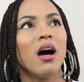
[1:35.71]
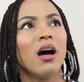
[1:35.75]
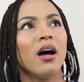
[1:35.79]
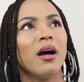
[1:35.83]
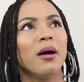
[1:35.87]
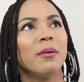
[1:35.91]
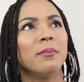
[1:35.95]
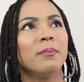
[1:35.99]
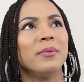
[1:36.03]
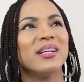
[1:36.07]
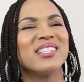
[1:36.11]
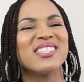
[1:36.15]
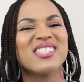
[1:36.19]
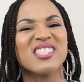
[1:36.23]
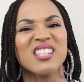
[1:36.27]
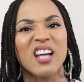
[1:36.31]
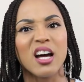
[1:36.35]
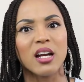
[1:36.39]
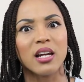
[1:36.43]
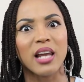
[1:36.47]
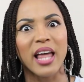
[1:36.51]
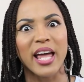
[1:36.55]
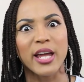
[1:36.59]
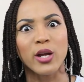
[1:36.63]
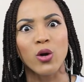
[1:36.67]
Um, it's
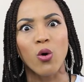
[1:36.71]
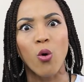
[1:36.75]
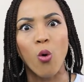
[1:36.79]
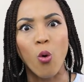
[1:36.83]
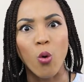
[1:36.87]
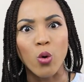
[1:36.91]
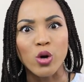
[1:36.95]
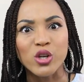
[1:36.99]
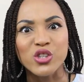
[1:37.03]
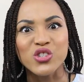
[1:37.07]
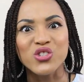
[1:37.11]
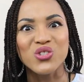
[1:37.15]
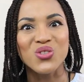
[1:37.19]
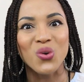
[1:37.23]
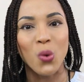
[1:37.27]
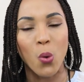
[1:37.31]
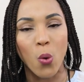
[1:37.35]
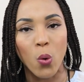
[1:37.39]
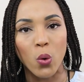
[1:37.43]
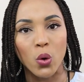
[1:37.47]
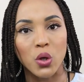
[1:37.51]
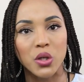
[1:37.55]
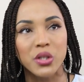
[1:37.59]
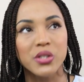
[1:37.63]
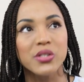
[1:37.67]
not like coarse,
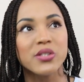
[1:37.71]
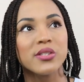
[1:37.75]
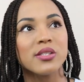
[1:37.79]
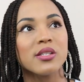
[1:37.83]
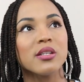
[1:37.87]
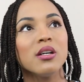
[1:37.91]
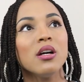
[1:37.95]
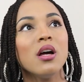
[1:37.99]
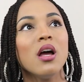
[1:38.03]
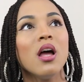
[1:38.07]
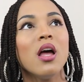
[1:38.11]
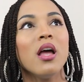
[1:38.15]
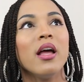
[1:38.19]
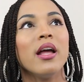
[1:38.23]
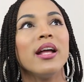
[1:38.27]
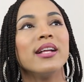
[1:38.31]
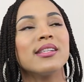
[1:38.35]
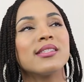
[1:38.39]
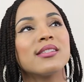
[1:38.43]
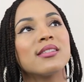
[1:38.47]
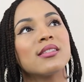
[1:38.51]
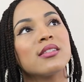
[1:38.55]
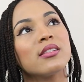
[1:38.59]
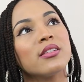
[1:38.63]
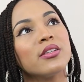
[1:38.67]
coarse.
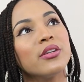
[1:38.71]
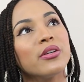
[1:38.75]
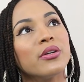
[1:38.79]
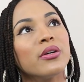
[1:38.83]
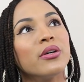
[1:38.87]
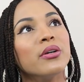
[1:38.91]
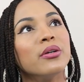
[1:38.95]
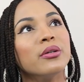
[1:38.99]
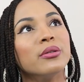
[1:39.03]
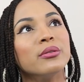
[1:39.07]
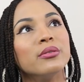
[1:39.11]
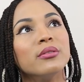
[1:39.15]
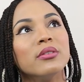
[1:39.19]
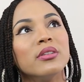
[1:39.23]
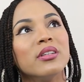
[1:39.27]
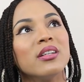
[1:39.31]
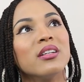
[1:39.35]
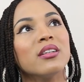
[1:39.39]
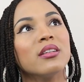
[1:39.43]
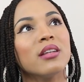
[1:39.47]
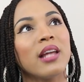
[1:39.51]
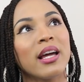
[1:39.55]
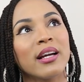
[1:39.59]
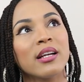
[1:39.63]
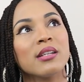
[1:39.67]
It's, you know,
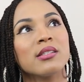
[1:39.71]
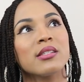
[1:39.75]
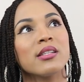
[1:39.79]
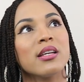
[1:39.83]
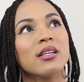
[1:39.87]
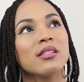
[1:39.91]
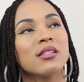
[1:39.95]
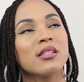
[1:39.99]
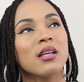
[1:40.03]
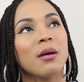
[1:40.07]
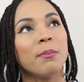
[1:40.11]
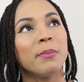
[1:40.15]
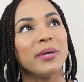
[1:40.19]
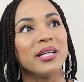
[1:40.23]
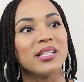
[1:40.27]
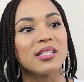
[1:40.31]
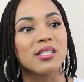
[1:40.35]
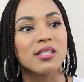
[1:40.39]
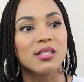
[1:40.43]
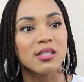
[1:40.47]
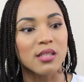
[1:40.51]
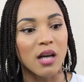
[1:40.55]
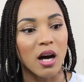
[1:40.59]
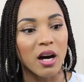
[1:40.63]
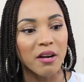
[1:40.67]
like I said, a bit
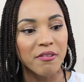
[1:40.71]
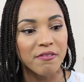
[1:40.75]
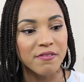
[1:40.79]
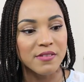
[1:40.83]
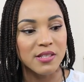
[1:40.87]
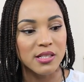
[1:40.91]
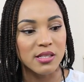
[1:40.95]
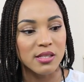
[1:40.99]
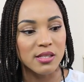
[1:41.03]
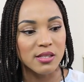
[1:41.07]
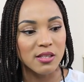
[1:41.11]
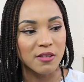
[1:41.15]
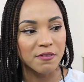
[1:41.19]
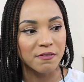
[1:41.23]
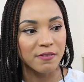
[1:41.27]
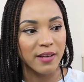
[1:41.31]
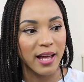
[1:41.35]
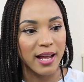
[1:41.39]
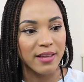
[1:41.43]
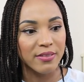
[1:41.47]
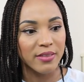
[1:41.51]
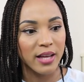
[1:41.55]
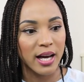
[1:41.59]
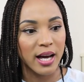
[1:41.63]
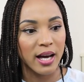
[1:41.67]
soft and stuff
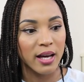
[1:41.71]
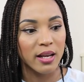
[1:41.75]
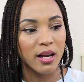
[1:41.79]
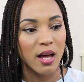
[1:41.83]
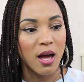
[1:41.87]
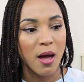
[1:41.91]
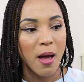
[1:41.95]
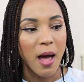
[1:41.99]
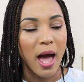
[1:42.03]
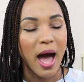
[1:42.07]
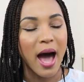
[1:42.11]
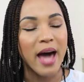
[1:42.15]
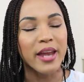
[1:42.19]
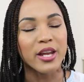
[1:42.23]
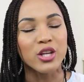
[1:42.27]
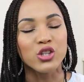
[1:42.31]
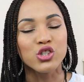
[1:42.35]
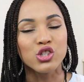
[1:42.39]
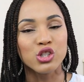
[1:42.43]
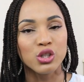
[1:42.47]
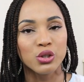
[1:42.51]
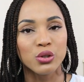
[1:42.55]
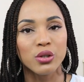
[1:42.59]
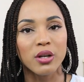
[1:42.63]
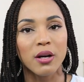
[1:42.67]
like that. And
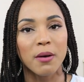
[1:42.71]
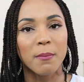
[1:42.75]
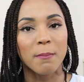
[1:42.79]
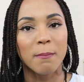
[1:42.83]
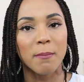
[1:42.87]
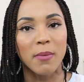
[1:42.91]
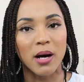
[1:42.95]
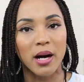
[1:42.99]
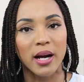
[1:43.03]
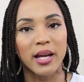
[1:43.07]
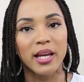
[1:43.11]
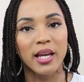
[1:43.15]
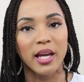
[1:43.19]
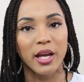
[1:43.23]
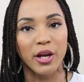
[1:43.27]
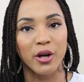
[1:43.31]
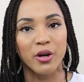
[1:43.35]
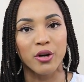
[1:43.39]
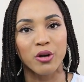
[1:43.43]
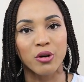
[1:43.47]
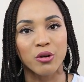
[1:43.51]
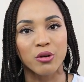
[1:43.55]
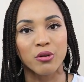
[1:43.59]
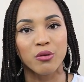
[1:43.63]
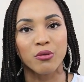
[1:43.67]
it took my
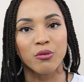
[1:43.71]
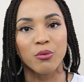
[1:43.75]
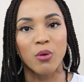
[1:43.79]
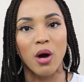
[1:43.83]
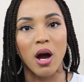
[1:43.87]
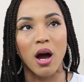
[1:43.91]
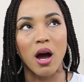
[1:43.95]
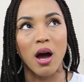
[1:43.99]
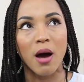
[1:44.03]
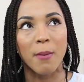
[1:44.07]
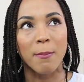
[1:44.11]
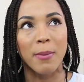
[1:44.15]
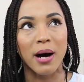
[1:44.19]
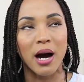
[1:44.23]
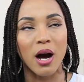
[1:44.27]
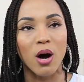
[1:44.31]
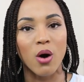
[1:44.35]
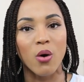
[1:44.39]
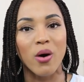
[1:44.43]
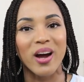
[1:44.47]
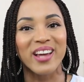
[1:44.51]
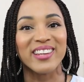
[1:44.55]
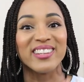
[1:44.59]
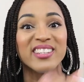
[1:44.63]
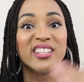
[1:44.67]
hair
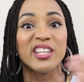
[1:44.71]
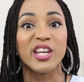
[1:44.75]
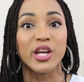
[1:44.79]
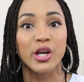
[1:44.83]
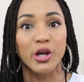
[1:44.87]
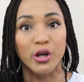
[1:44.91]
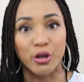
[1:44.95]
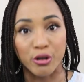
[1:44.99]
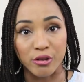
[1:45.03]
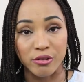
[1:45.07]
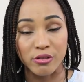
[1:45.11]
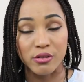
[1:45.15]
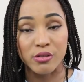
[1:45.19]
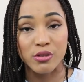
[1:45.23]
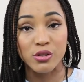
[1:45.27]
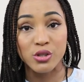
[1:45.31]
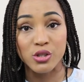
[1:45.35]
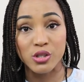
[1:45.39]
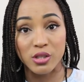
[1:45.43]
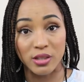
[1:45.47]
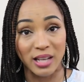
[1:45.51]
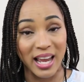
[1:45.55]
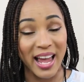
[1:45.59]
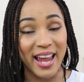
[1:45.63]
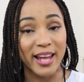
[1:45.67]
about a year
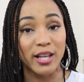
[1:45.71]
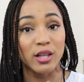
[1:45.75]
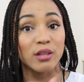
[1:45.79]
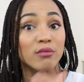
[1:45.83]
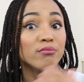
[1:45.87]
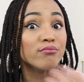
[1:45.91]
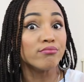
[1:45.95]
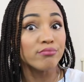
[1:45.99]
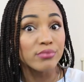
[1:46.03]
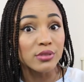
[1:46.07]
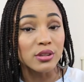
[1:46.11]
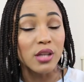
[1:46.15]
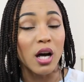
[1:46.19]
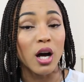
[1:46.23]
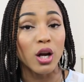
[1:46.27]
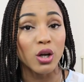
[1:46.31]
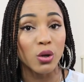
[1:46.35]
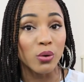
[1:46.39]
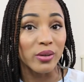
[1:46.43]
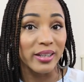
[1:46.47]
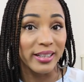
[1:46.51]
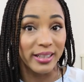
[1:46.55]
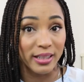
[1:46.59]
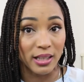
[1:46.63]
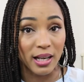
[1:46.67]
to like start
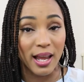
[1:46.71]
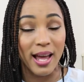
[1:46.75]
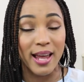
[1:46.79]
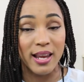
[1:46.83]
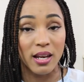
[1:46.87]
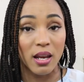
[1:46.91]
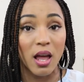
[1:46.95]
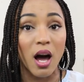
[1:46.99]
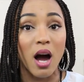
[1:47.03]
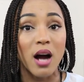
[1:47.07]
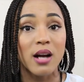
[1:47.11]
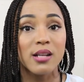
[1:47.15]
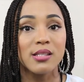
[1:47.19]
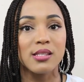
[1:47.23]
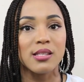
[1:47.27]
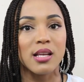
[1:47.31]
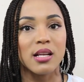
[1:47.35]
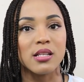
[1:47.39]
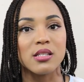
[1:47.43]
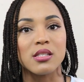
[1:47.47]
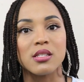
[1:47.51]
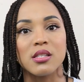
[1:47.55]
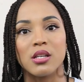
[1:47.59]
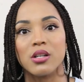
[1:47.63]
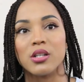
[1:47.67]
looking like locks
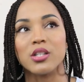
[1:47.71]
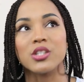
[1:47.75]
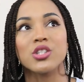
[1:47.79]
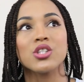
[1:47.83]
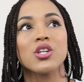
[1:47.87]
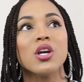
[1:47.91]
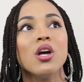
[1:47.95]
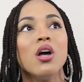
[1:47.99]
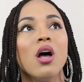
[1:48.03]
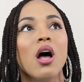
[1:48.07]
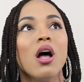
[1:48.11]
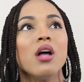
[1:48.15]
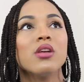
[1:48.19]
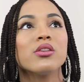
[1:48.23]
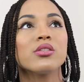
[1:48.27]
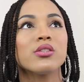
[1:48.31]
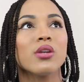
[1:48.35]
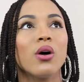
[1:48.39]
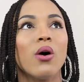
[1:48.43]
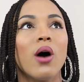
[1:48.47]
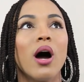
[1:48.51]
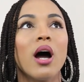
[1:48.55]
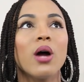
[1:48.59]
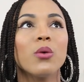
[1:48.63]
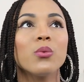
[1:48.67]
and such.
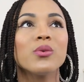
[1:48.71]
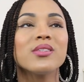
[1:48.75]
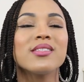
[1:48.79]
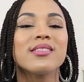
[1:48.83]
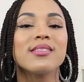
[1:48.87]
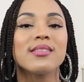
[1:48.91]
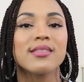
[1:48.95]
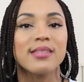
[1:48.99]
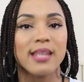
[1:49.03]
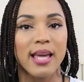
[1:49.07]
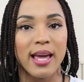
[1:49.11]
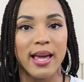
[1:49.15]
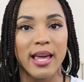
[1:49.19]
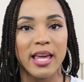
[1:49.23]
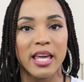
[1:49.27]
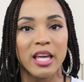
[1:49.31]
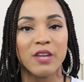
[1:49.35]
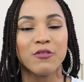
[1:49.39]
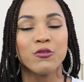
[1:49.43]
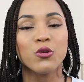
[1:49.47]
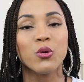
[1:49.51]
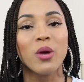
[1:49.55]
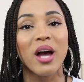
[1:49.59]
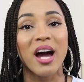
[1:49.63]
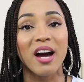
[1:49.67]
So I would say
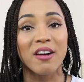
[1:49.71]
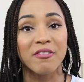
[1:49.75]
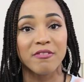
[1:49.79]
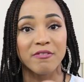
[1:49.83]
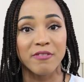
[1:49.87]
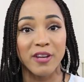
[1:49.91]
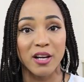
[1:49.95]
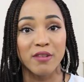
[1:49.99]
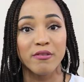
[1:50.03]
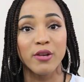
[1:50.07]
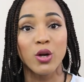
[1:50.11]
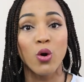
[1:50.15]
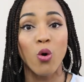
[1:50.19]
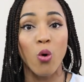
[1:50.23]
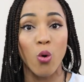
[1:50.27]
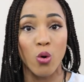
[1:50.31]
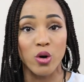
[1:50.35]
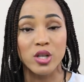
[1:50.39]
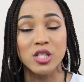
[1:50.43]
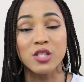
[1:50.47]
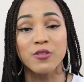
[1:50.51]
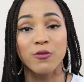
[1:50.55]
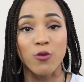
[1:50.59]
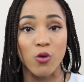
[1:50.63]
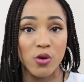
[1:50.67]
if you have very
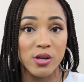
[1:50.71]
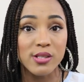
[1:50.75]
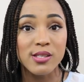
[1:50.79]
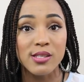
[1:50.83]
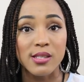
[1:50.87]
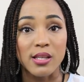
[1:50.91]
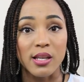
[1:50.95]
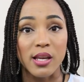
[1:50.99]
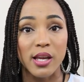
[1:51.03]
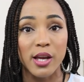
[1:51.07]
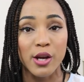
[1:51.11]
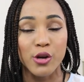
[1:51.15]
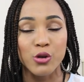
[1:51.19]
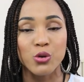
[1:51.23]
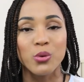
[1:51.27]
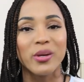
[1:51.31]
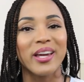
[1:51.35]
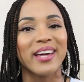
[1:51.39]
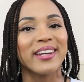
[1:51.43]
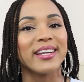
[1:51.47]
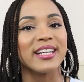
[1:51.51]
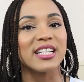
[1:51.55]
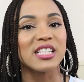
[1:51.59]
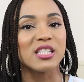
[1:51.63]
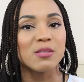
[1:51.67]
coarse 4C hair, you
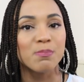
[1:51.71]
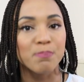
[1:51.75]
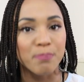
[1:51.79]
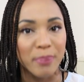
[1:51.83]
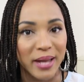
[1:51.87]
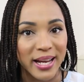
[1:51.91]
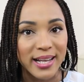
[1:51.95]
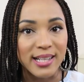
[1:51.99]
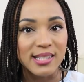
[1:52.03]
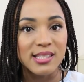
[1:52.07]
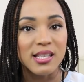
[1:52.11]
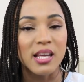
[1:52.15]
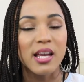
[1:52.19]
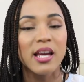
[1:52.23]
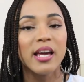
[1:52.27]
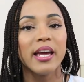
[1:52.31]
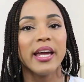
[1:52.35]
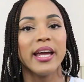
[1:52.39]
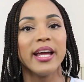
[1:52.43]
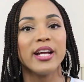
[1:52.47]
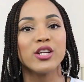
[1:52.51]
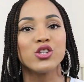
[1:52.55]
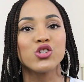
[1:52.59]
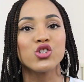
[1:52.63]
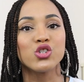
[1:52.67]
can expect
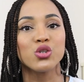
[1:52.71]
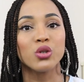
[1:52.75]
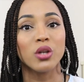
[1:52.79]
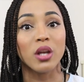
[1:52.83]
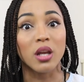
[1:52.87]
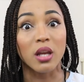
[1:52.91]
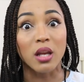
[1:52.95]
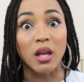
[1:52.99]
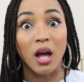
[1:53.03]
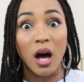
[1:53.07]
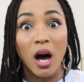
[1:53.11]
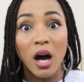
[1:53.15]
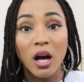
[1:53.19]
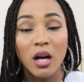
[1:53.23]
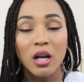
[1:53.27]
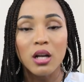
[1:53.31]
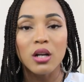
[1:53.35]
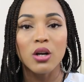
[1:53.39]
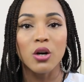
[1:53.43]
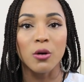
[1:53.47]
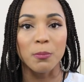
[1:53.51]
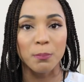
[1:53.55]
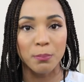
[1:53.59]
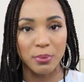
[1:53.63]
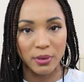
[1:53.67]
it to
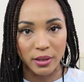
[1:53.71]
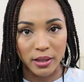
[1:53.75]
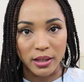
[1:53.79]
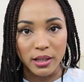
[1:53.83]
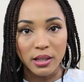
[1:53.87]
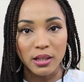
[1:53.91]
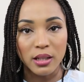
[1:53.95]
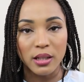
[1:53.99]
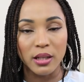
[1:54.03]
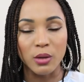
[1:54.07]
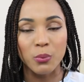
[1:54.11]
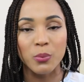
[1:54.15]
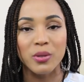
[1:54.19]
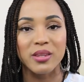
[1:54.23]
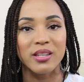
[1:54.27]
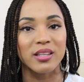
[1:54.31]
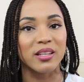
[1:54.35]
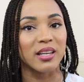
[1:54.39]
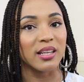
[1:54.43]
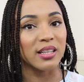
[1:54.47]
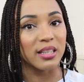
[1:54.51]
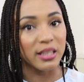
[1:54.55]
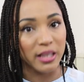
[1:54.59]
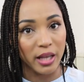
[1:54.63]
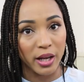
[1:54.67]
lock completely
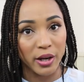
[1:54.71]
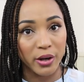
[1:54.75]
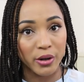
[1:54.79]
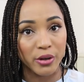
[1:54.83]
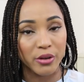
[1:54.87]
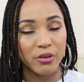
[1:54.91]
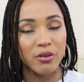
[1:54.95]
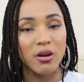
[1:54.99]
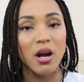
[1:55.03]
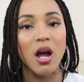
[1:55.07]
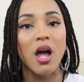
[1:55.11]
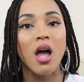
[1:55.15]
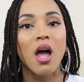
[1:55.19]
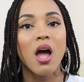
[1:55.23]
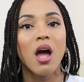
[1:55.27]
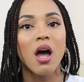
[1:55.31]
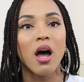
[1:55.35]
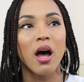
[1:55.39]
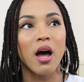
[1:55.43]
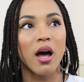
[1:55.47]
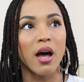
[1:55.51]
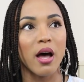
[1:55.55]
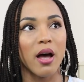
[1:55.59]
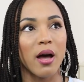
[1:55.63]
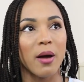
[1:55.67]
within a year,
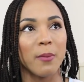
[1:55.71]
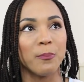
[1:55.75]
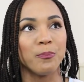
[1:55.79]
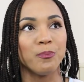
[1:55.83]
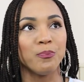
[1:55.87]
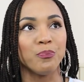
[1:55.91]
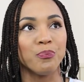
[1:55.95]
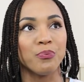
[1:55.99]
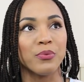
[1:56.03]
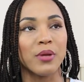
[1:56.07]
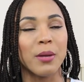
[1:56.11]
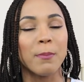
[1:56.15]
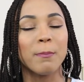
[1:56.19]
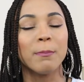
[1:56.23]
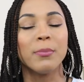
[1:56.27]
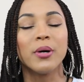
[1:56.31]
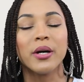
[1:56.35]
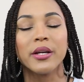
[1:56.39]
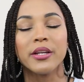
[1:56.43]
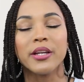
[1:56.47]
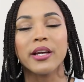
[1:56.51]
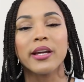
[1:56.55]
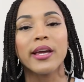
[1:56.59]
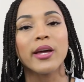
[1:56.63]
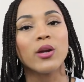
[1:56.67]
um,
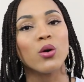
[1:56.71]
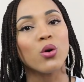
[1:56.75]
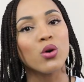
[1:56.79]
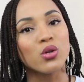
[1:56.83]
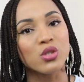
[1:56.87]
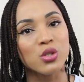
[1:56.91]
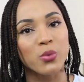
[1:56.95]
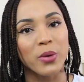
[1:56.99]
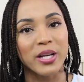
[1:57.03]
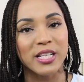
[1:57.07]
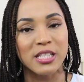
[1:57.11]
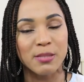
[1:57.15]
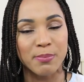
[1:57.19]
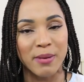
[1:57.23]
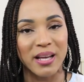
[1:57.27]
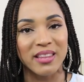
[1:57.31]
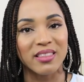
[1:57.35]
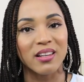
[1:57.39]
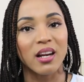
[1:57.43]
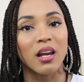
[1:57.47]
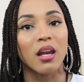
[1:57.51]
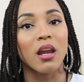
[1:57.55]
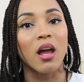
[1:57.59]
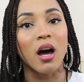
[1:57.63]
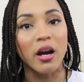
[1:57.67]
but you can also
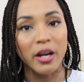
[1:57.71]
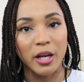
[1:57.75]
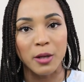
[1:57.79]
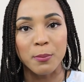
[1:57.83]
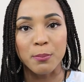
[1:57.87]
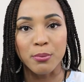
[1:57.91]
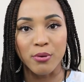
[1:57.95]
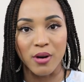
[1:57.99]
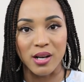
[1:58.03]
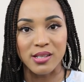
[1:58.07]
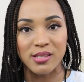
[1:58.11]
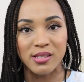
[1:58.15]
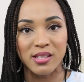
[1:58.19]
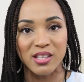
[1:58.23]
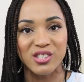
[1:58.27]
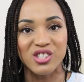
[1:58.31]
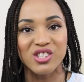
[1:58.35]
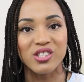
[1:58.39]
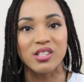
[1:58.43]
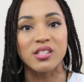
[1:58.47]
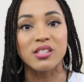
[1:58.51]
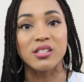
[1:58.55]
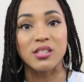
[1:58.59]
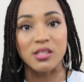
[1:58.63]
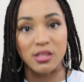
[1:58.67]
expect the locking
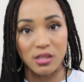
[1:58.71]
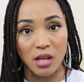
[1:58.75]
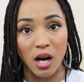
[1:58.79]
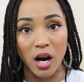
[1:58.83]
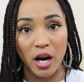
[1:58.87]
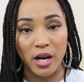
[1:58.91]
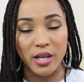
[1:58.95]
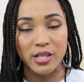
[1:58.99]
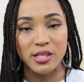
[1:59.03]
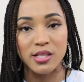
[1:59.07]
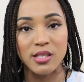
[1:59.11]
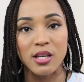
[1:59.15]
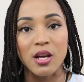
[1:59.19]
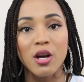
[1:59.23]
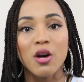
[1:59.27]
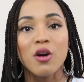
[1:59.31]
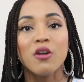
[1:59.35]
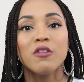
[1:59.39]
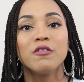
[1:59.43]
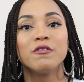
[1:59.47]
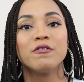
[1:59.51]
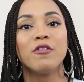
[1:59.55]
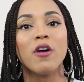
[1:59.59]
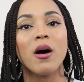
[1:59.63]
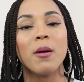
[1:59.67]
process to start
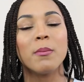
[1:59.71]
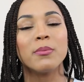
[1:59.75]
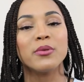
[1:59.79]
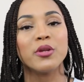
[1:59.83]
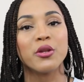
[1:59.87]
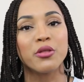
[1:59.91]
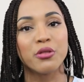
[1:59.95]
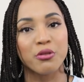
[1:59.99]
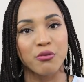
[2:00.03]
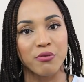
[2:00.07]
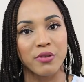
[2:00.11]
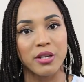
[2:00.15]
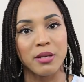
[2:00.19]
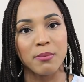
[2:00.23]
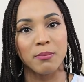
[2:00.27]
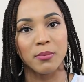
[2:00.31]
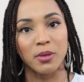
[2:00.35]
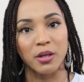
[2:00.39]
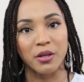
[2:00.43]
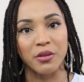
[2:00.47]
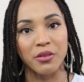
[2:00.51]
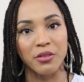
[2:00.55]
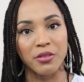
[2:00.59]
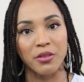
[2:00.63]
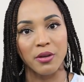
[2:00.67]
from the three
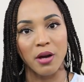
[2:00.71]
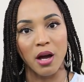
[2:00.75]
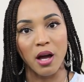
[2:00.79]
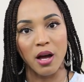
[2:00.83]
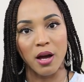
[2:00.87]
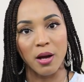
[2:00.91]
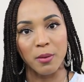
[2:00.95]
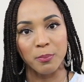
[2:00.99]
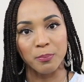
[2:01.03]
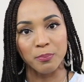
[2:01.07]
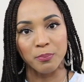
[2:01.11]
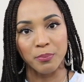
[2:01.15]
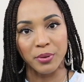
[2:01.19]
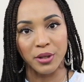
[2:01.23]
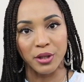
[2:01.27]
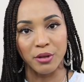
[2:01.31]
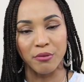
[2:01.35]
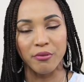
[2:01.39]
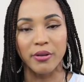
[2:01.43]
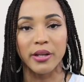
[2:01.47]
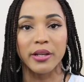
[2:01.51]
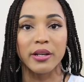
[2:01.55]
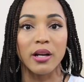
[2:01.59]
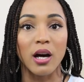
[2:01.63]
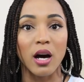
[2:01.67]
month um,
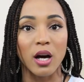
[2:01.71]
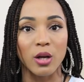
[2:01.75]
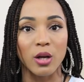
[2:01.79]
period